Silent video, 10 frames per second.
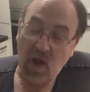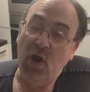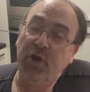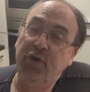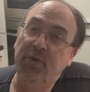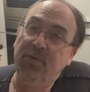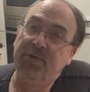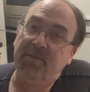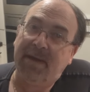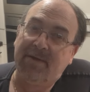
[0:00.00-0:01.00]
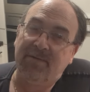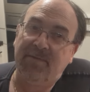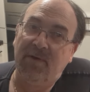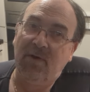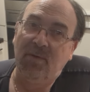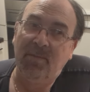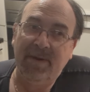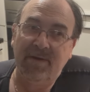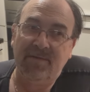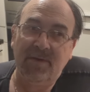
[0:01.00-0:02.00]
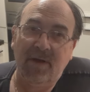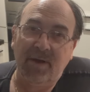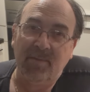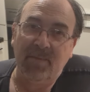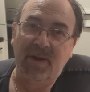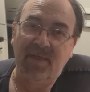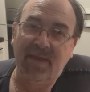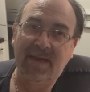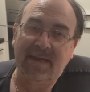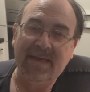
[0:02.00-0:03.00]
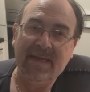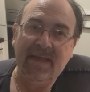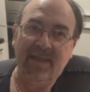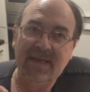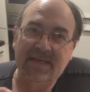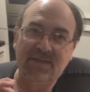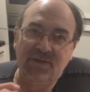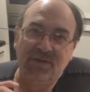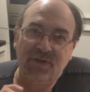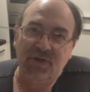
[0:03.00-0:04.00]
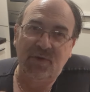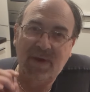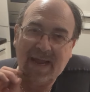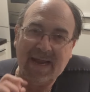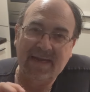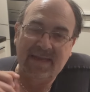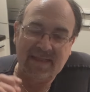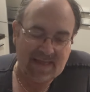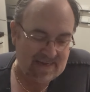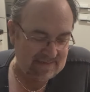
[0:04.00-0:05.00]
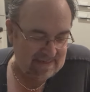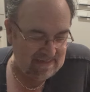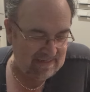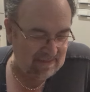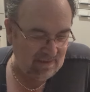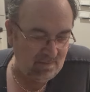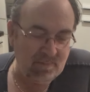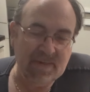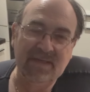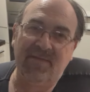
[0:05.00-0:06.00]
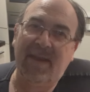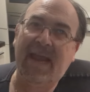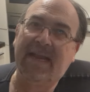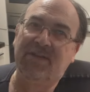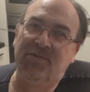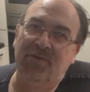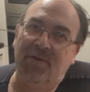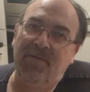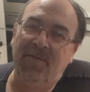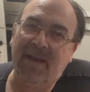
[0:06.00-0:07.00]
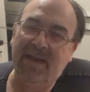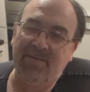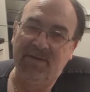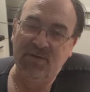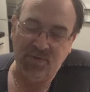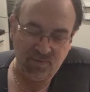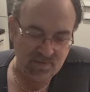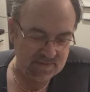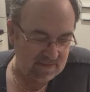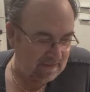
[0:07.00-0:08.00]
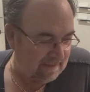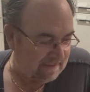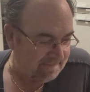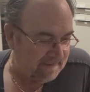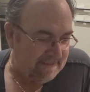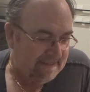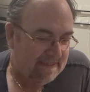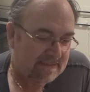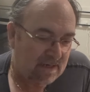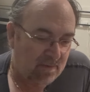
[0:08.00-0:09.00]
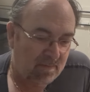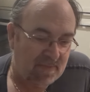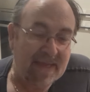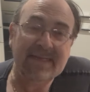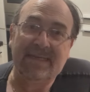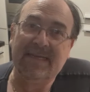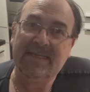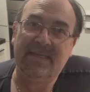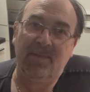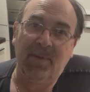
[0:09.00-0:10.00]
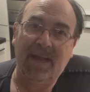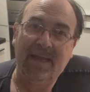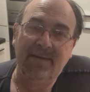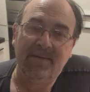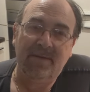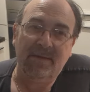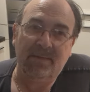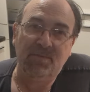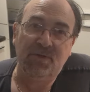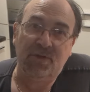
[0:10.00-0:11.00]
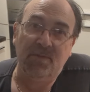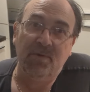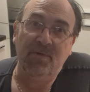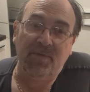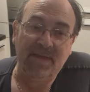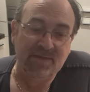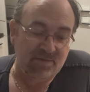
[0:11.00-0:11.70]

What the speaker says: a huge amount for a long period of time, but I think it's just going to add that little bit of extra flavour to the cider. So that is the plan. I'm just going to move things